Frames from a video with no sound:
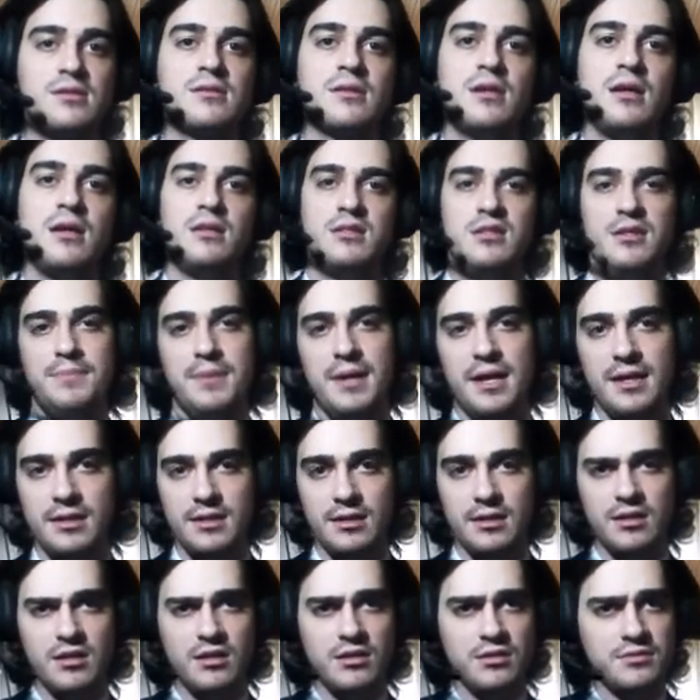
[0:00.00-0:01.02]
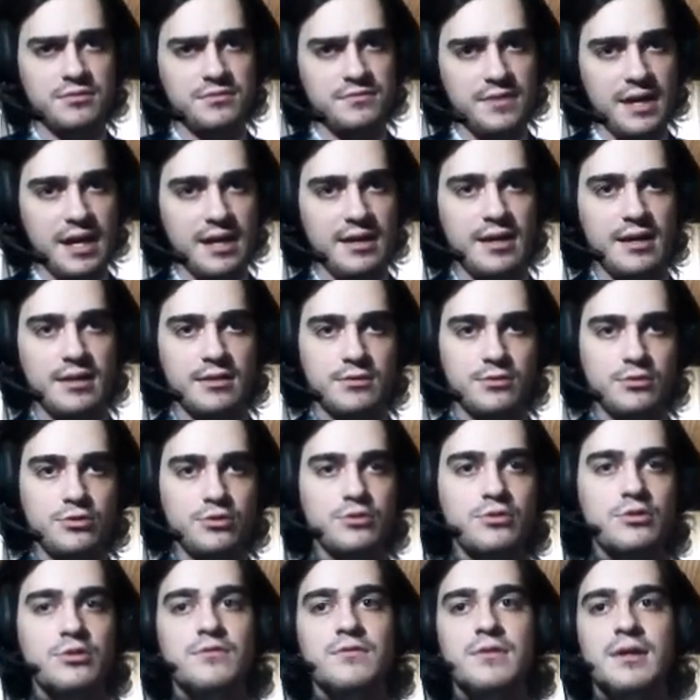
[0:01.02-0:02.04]
Depending on where and
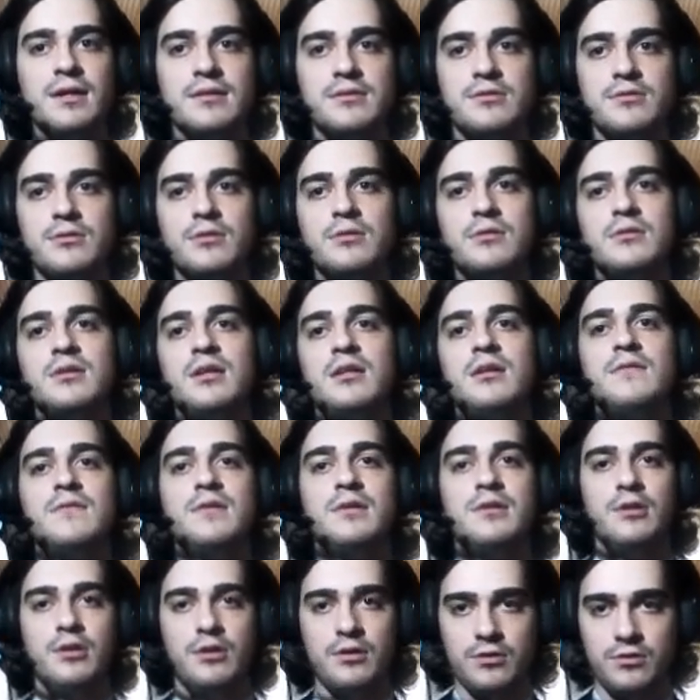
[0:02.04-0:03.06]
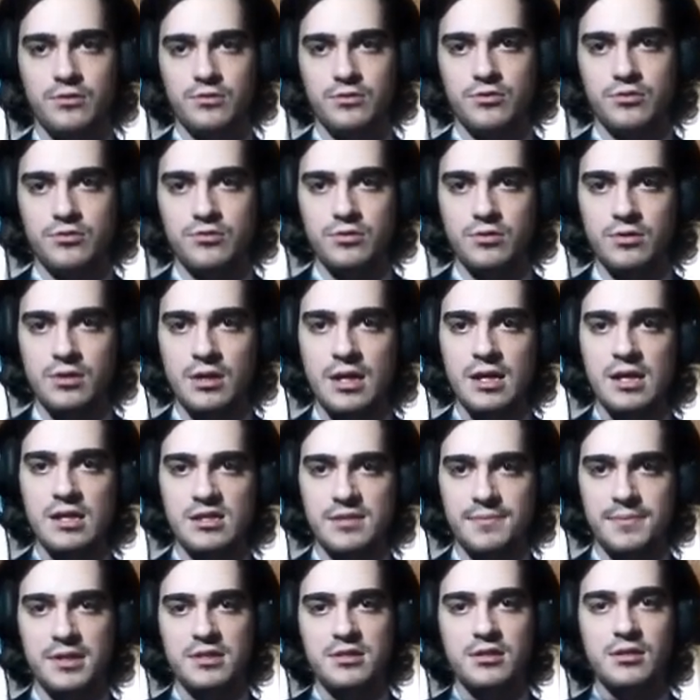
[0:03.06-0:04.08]
who you want to deliver your goods to,
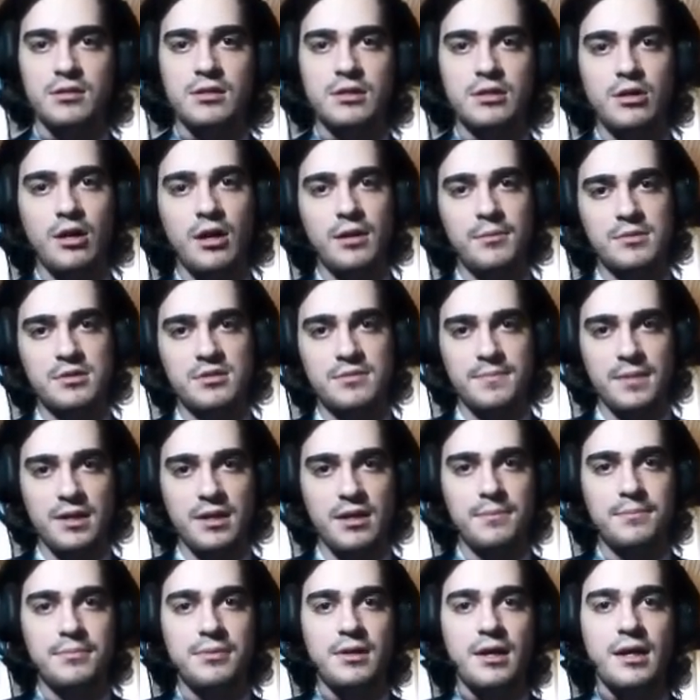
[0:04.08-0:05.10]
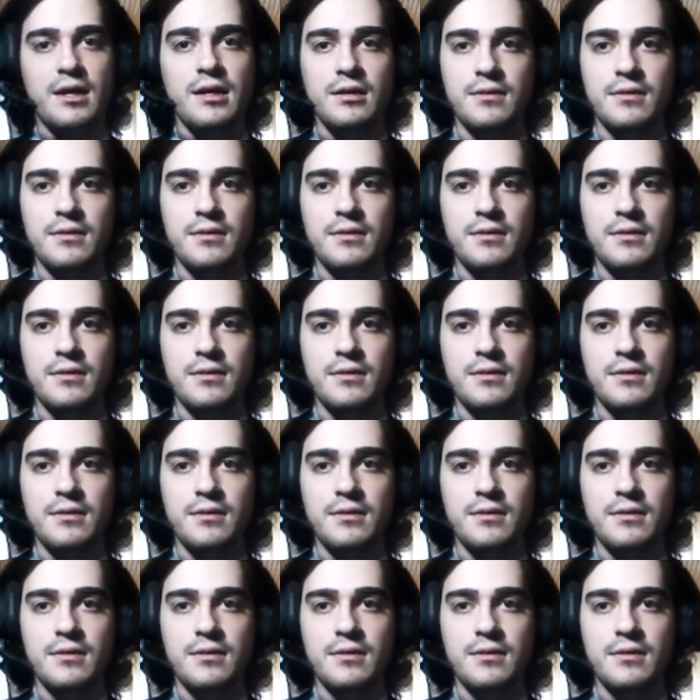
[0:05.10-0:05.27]
special requirements may apply.